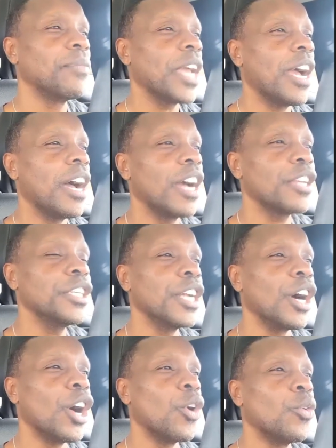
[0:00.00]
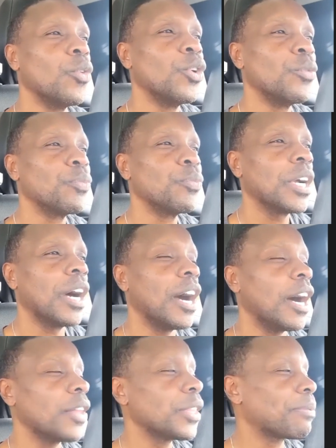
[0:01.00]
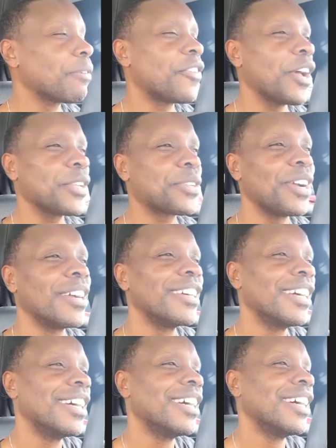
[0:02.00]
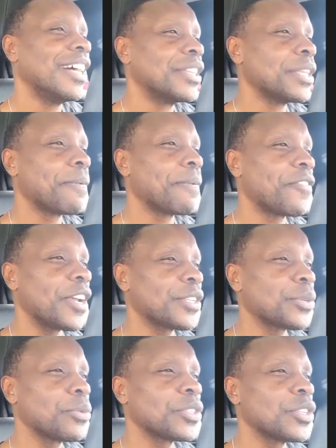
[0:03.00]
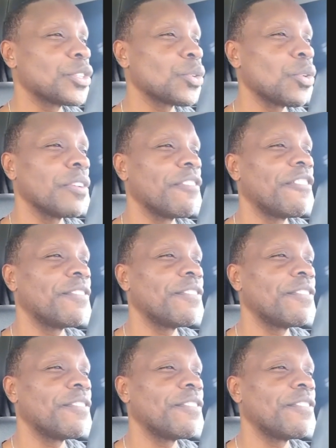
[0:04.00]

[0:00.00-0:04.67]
Uh, you know, uh, the professor, the professor was a sort of